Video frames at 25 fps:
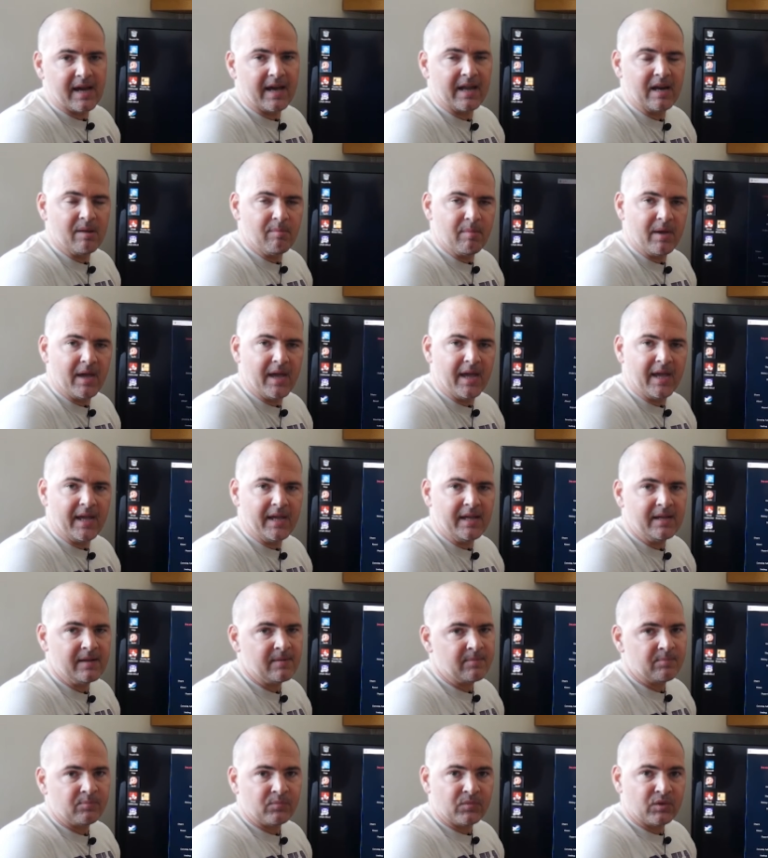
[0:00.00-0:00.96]
anime,
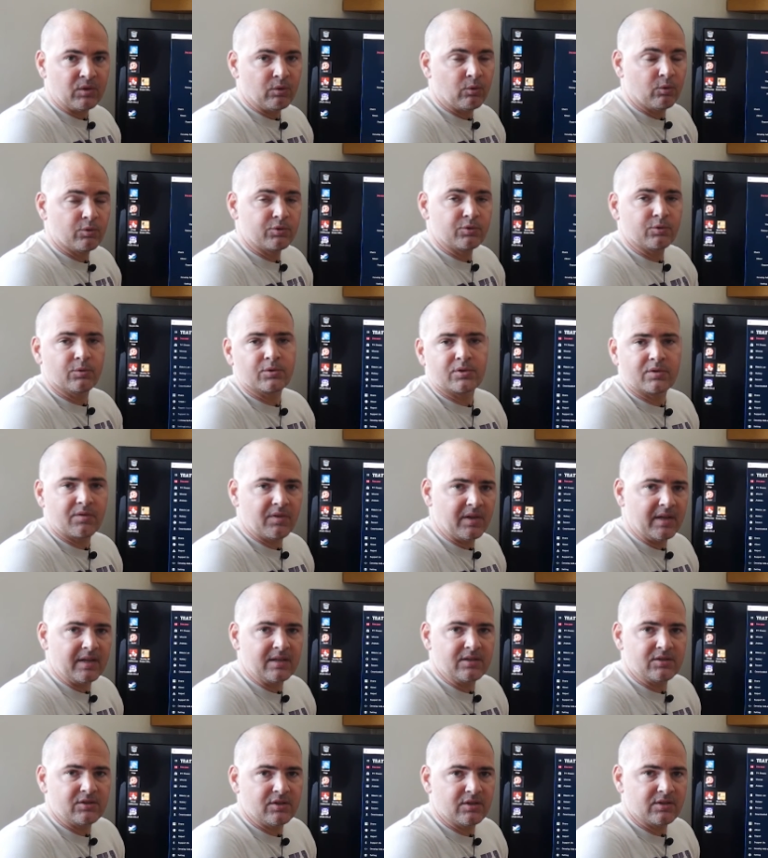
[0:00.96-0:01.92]
all sorts of
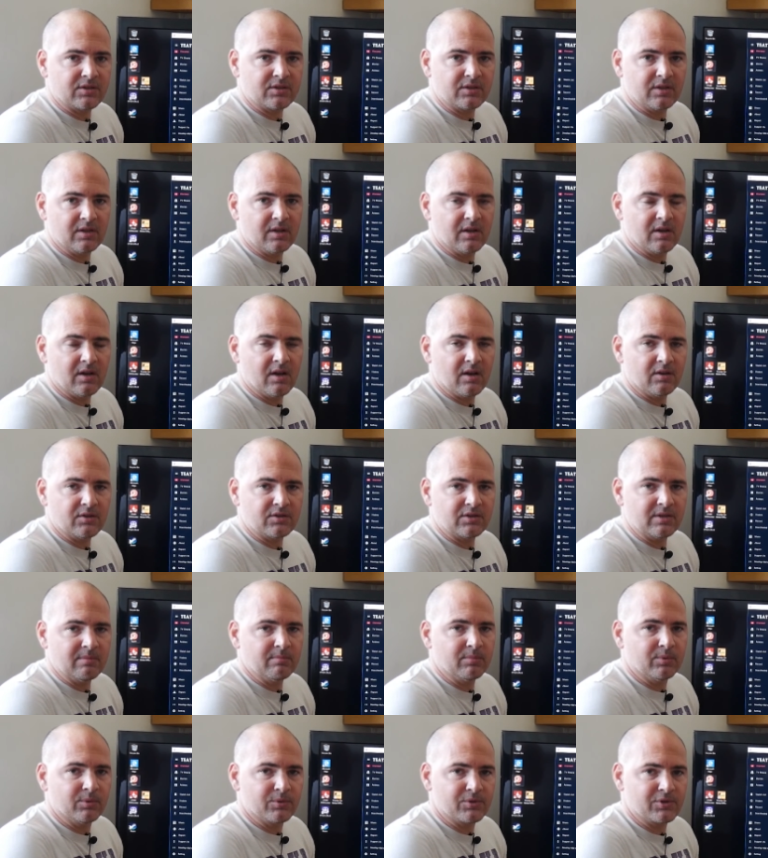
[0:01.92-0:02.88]
things, just a, a
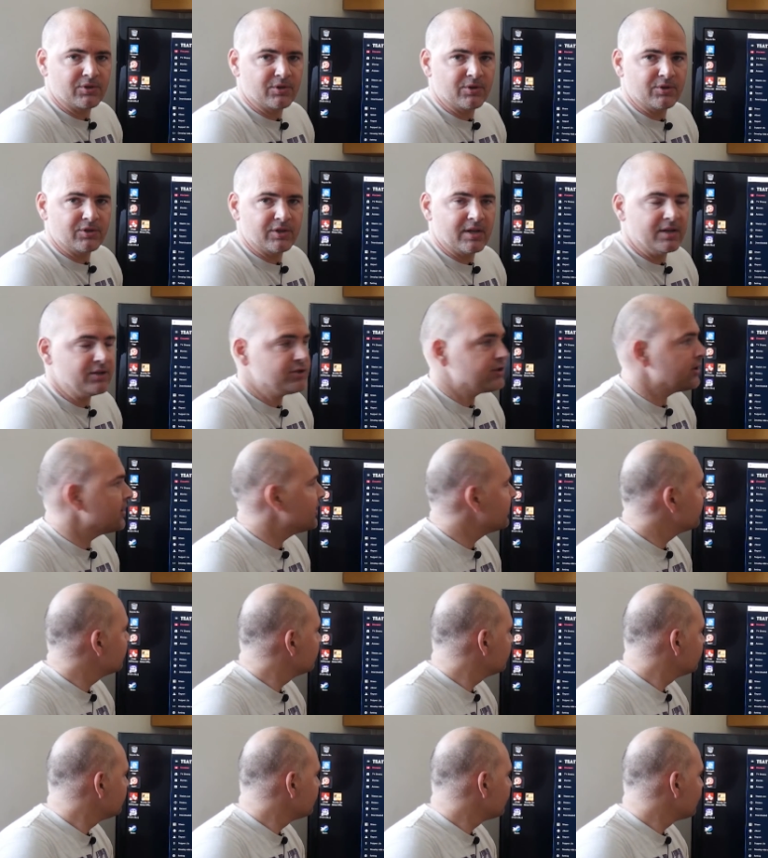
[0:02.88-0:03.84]
simple search engine.
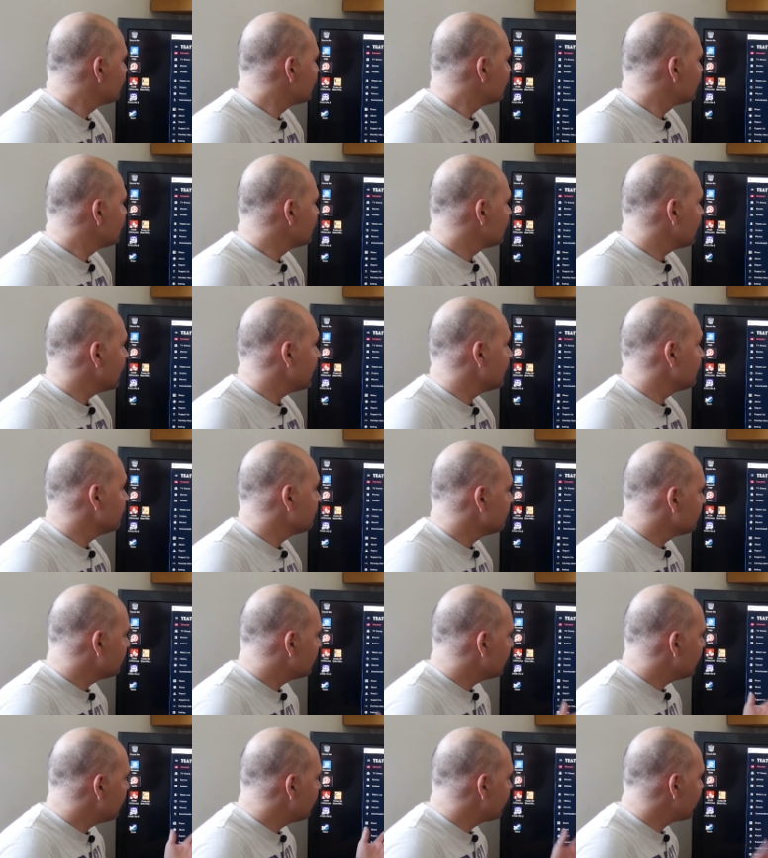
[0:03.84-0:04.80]

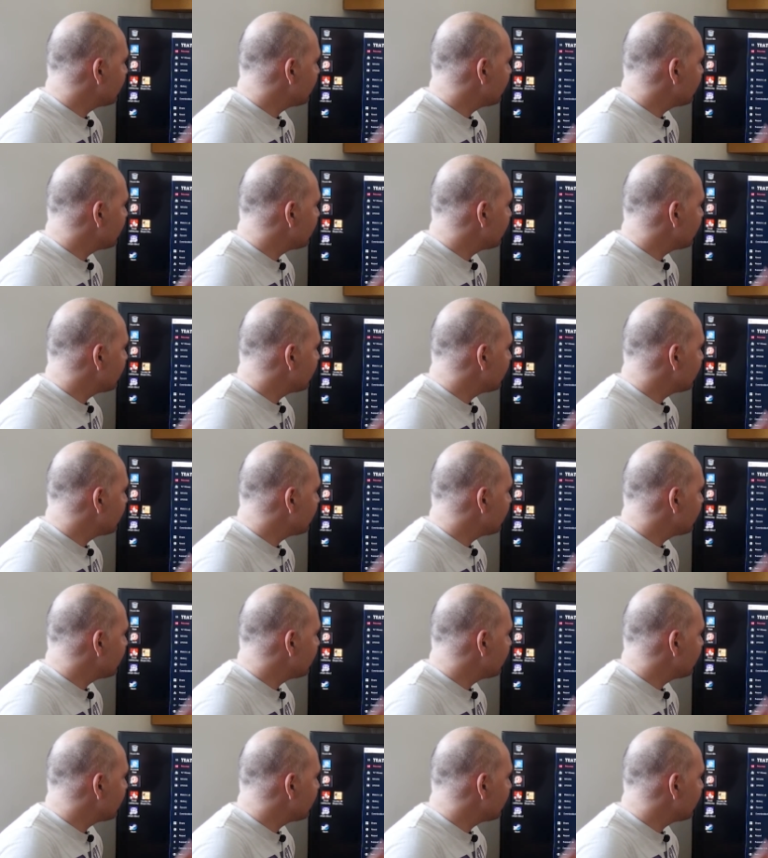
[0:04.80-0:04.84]
And there